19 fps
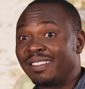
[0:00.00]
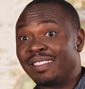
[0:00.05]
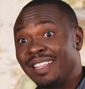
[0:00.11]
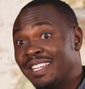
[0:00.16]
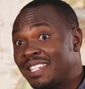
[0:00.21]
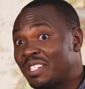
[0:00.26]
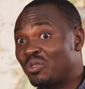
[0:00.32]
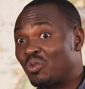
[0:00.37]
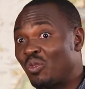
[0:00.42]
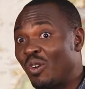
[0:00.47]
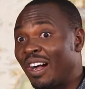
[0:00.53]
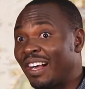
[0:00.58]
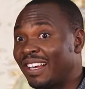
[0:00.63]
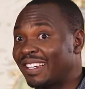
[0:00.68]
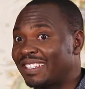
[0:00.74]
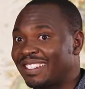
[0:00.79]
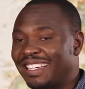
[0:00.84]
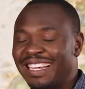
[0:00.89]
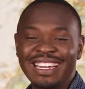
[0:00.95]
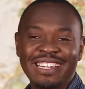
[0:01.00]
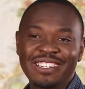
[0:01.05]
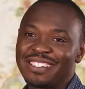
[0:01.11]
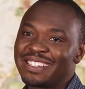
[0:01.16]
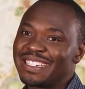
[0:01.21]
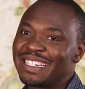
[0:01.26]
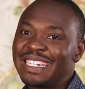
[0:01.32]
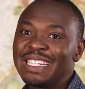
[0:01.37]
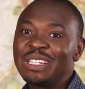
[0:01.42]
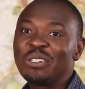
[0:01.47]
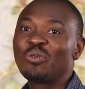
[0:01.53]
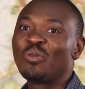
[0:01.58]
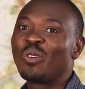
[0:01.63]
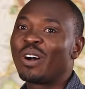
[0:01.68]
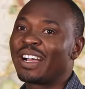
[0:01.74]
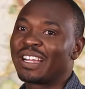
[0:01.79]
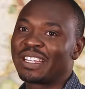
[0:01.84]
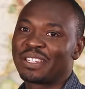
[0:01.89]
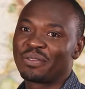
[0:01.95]
This worked and still
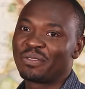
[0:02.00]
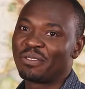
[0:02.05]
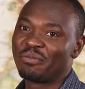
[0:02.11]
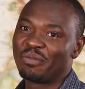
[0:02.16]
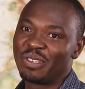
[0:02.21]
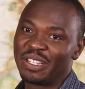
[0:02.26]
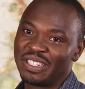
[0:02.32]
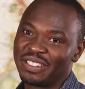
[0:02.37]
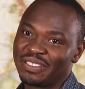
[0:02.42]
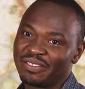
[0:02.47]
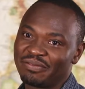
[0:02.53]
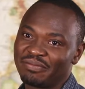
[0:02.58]
works for me.